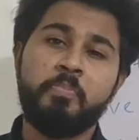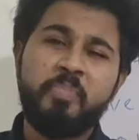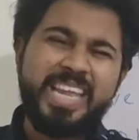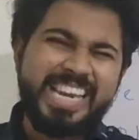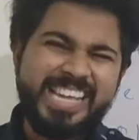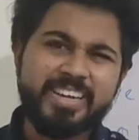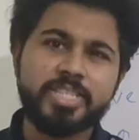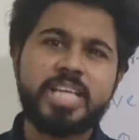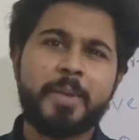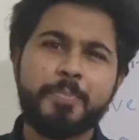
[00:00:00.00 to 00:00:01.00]

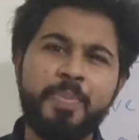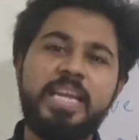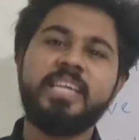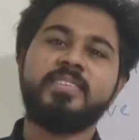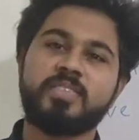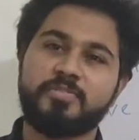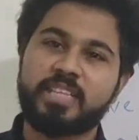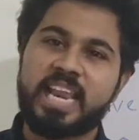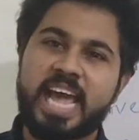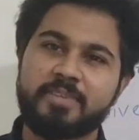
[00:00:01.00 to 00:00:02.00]
millions and billions of
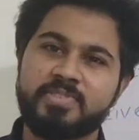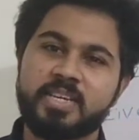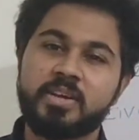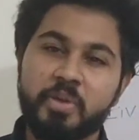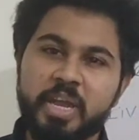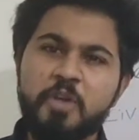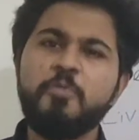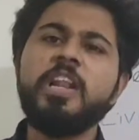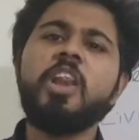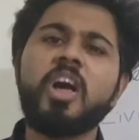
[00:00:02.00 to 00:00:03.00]
the lives. Okay,
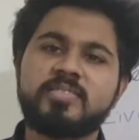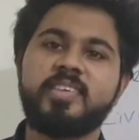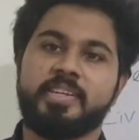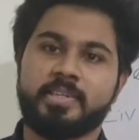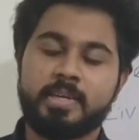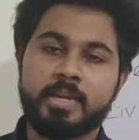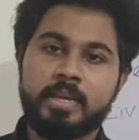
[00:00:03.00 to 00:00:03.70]
we lost it.